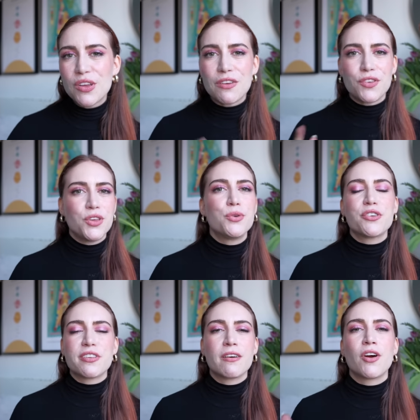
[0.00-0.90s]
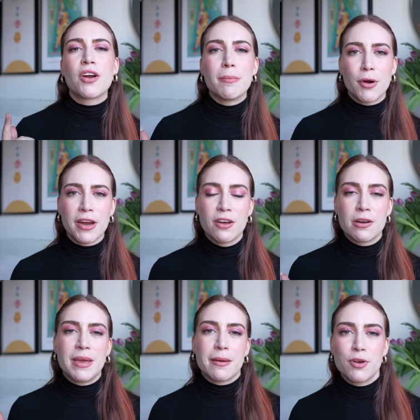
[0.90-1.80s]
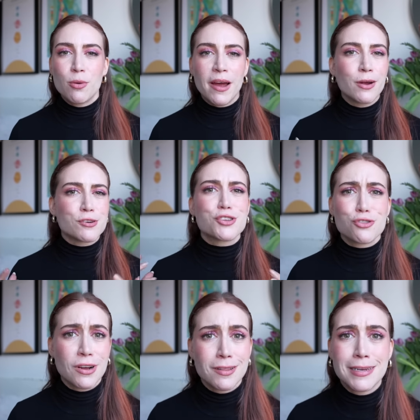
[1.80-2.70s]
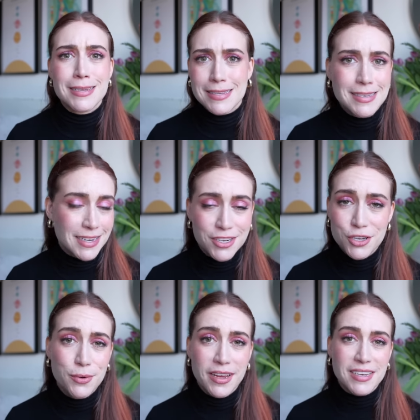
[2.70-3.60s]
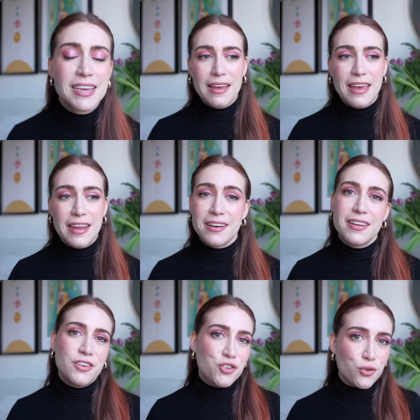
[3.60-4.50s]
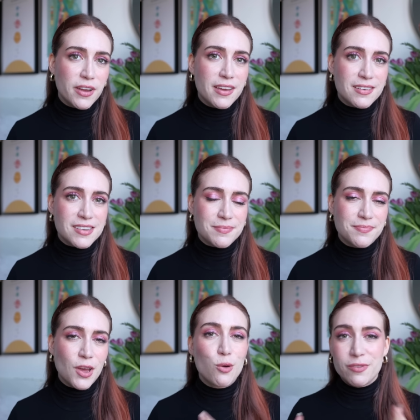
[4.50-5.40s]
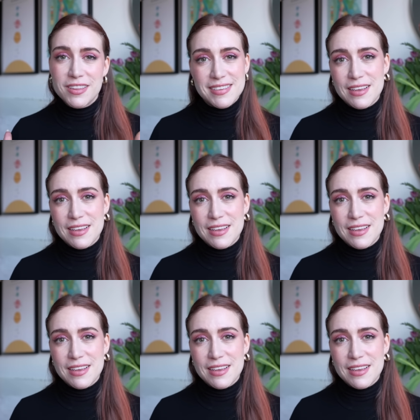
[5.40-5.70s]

if you yourself are embarking on a makeup no buy or struggling to stick to it and enjoy it. Hopefully, this